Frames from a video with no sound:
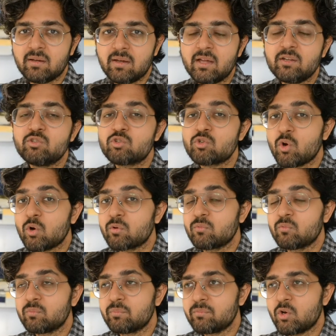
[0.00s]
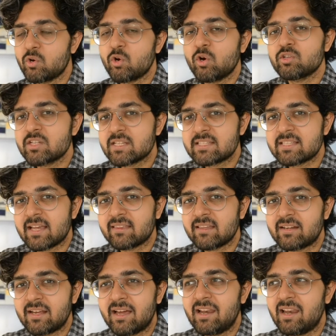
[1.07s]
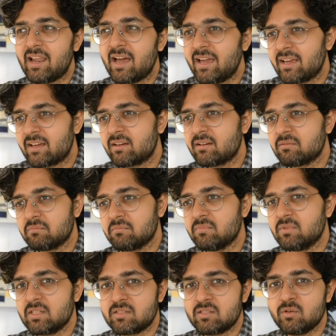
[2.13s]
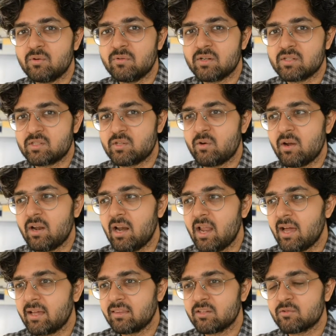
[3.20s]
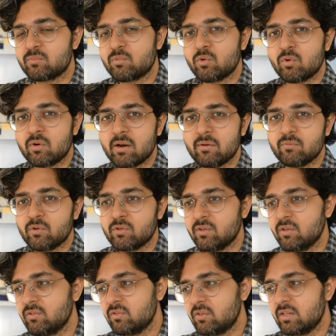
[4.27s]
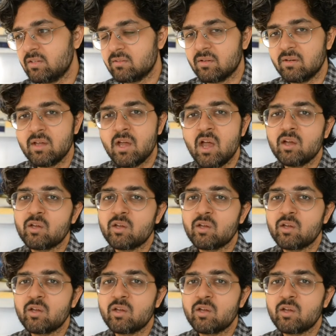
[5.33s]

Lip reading: In short, you're not just saying that I like this university or I like this program for this reason.